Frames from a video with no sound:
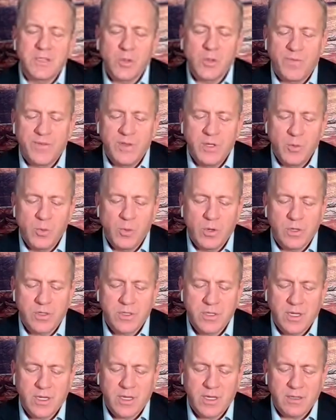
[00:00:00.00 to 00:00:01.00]
if you were
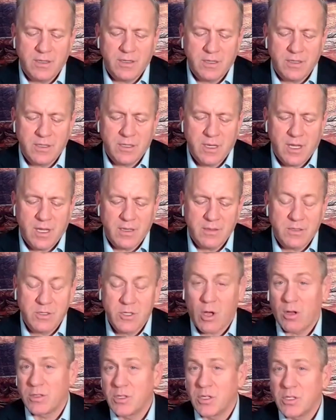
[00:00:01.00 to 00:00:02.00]
to
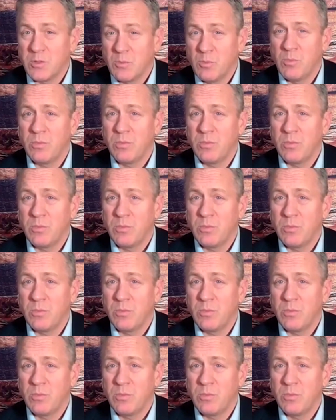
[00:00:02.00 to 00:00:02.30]
talk to some